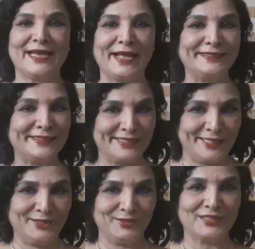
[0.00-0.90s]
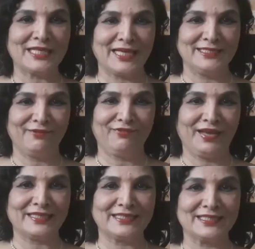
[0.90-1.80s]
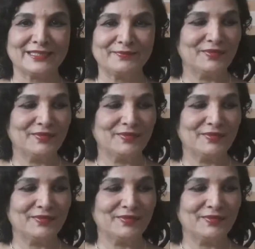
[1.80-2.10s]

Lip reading: and zero side effects.